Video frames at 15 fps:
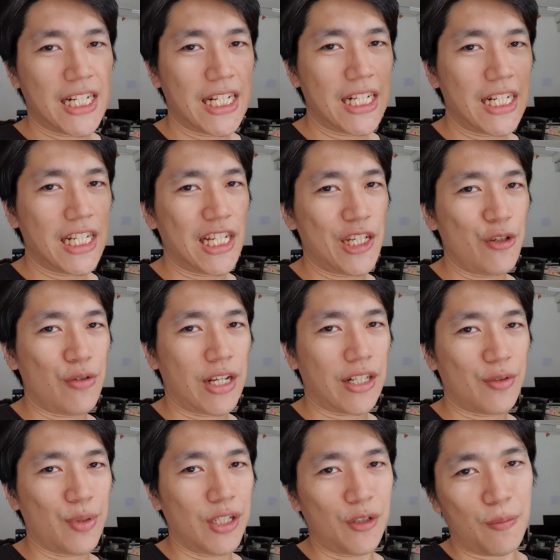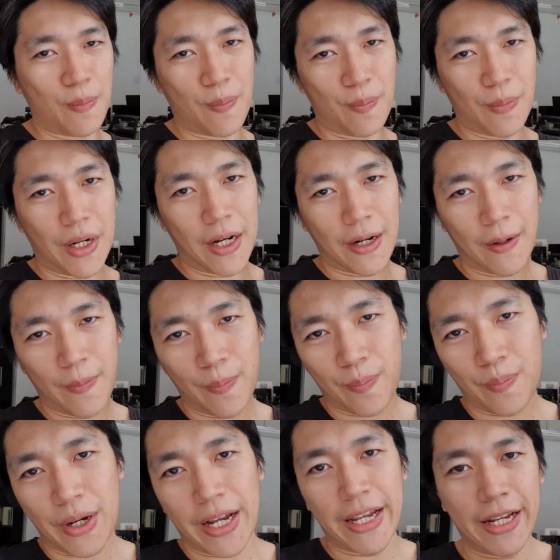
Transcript: See you next video. Bye.